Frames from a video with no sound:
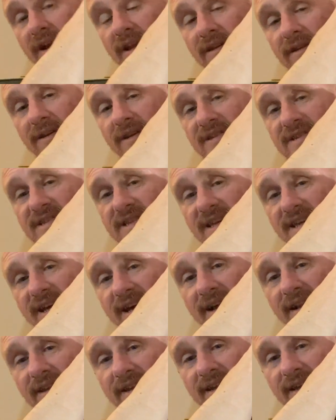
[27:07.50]
The
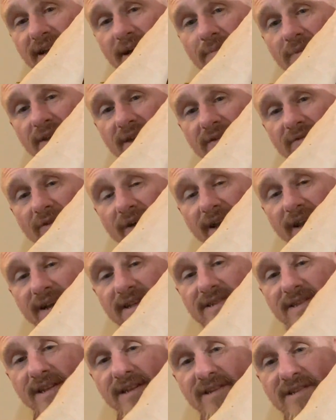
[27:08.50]
CLE, I believe, like I
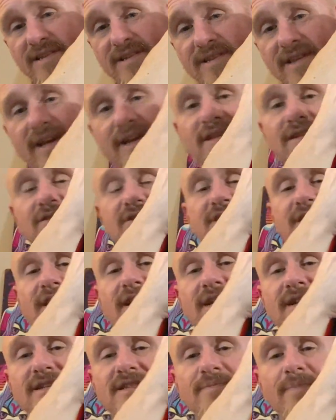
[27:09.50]
said, this is like their
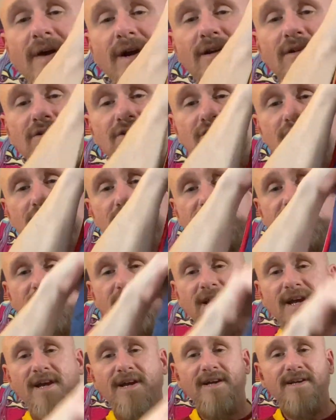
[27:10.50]
city-inspired jersey. It
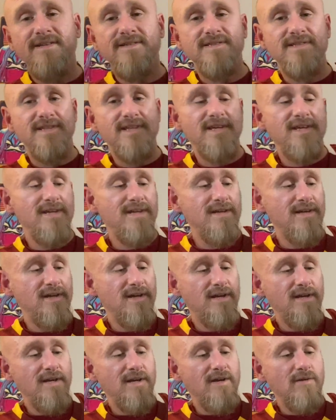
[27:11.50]
has the
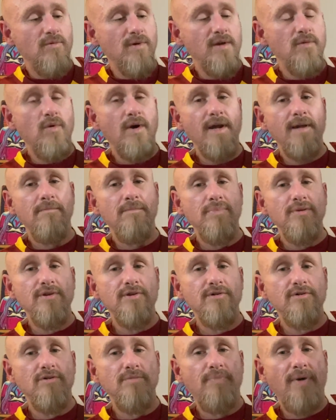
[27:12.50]
red, white, and
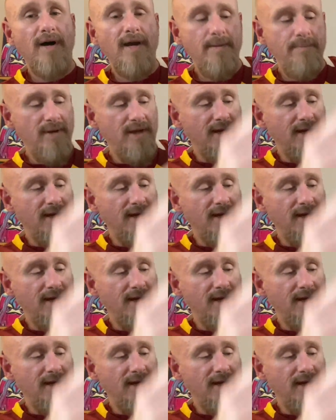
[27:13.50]
blue piping